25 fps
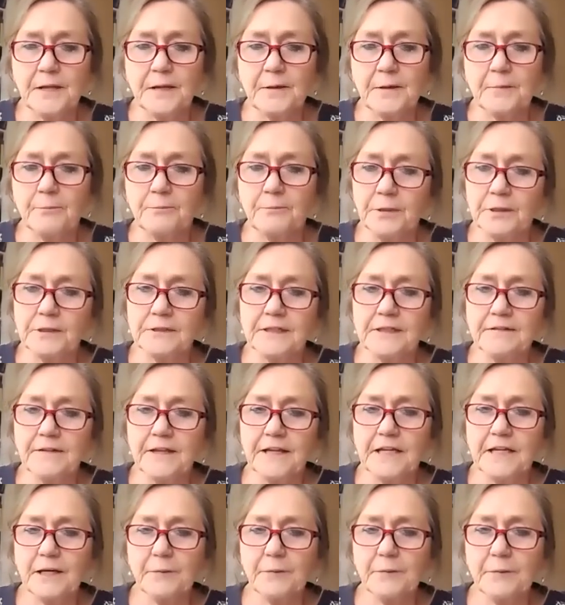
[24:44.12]
building their
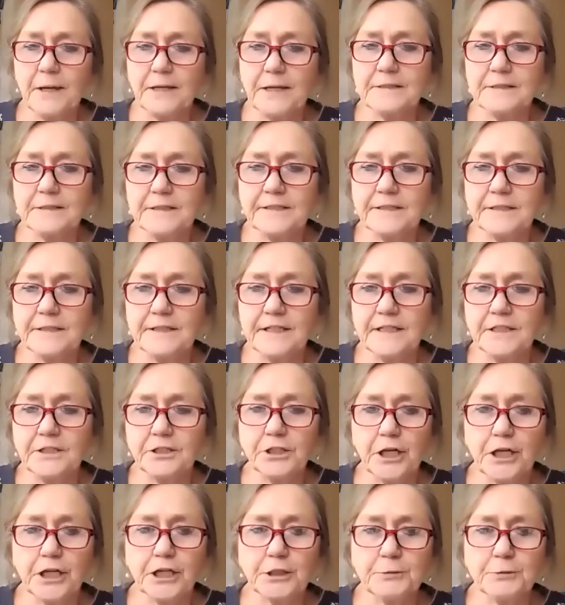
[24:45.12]
capacity to lead
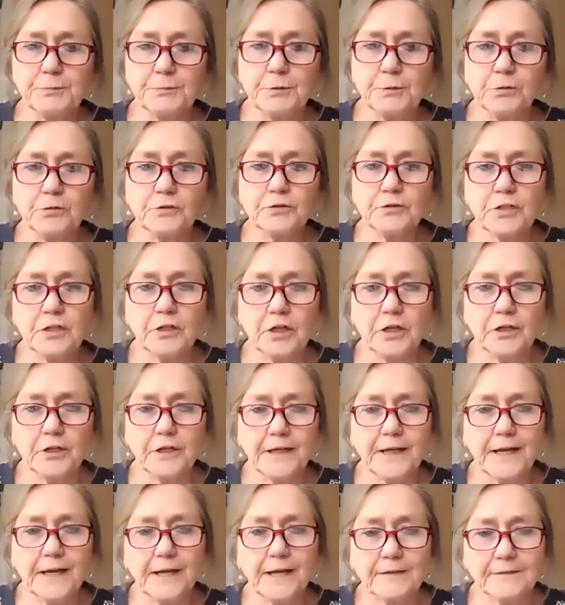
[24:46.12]
change, but also
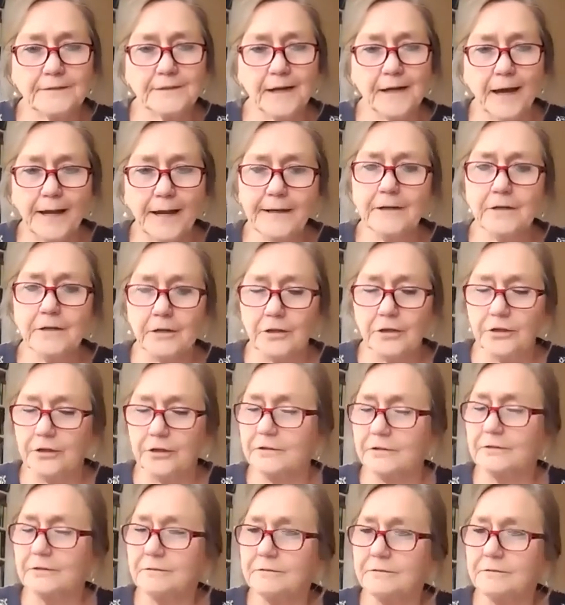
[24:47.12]
learning how to unlearn,